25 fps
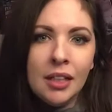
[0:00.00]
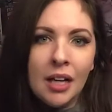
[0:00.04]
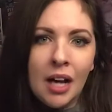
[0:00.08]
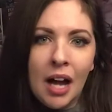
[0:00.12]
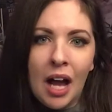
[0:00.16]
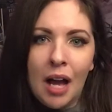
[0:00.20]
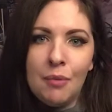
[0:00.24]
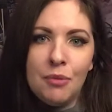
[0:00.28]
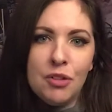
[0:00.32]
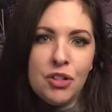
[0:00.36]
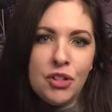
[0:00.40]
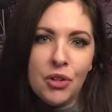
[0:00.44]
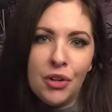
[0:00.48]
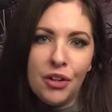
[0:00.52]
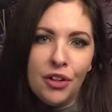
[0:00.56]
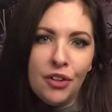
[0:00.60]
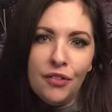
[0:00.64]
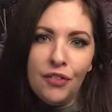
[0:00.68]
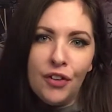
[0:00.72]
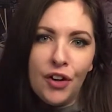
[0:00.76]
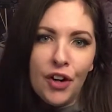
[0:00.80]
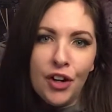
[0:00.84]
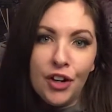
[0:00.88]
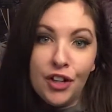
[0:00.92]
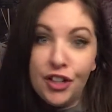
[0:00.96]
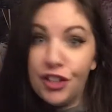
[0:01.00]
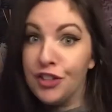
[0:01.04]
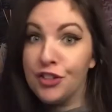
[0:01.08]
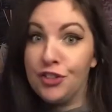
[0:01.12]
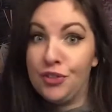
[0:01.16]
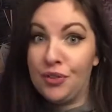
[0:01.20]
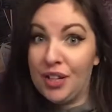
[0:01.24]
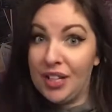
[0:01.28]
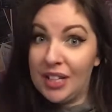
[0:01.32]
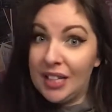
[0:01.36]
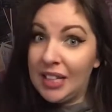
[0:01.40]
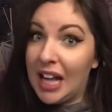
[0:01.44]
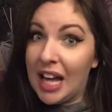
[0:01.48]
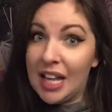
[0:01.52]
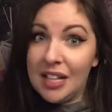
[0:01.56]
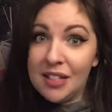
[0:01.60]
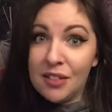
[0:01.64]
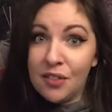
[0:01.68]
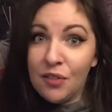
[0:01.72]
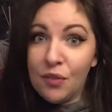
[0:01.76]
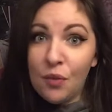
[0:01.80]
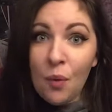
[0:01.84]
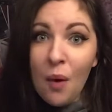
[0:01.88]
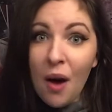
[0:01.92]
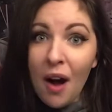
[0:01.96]
I'm sure you've heard drink lots
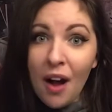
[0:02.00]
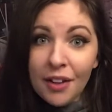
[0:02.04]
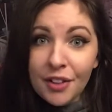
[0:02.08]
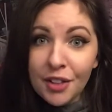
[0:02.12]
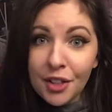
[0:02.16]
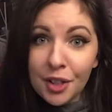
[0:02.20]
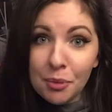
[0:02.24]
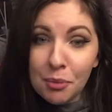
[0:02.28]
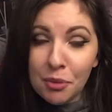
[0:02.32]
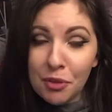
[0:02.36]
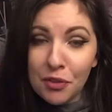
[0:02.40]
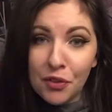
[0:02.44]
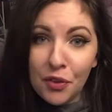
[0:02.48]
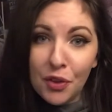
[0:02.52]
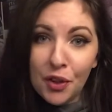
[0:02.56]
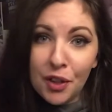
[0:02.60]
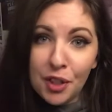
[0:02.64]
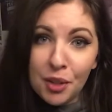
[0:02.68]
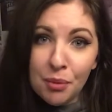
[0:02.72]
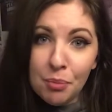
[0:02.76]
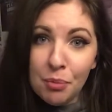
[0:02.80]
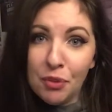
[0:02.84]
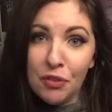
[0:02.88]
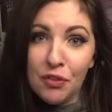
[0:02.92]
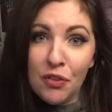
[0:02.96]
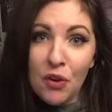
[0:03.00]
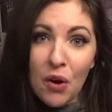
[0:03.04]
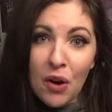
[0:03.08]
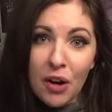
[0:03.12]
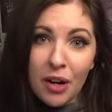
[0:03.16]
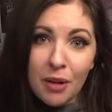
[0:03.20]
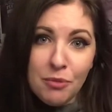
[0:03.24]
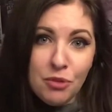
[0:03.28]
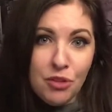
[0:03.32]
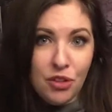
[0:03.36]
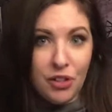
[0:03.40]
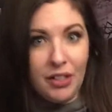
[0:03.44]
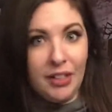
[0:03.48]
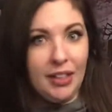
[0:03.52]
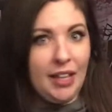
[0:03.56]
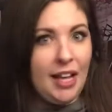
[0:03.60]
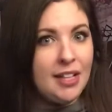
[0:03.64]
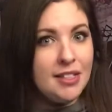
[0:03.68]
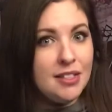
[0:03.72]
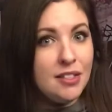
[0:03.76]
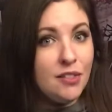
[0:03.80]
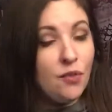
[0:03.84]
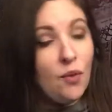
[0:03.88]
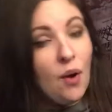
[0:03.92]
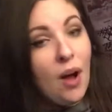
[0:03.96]
of water before you perform, drink
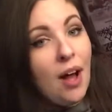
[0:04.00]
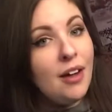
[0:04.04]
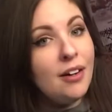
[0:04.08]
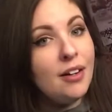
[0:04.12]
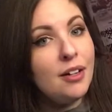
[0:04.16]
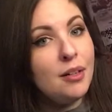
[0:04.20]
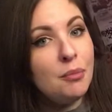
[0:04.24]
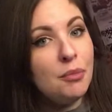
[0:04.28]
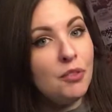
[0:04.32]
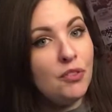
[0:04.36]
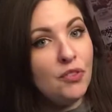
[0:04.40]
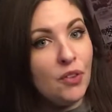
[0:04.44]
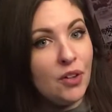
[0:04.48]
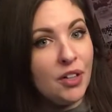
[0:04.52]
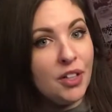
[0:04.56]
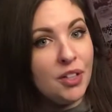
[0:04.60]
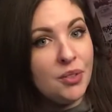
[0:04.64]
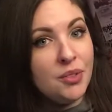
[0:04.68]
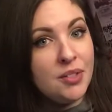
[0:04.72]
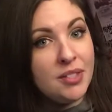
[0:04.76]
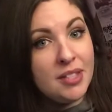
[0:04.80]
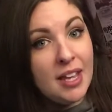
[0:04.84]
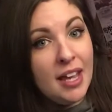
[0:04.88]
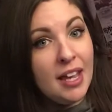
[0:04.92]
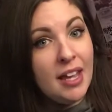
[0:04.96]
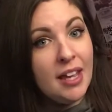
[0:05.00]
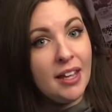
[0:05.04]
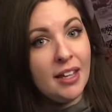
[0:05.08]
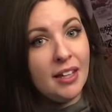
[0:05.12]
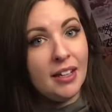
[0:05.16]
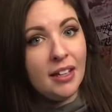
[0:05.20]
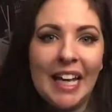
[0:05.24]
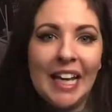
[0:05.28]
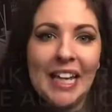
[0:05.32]
lots of water before you sing.